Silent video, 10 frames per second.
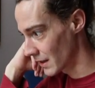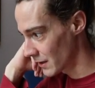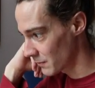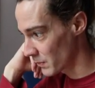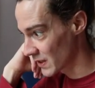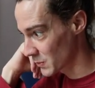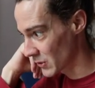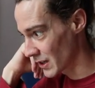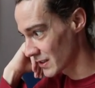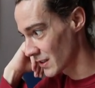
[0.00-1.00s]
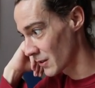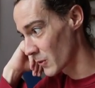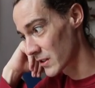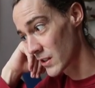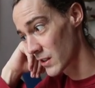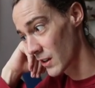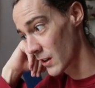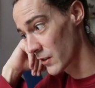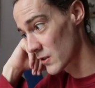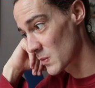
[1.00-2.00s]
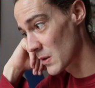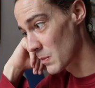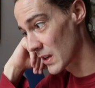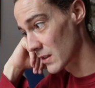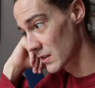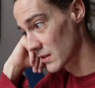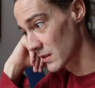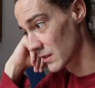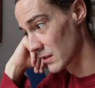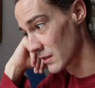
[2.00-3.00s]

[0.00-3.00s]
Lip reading: kind of mesmerizing watching the colors be mixed.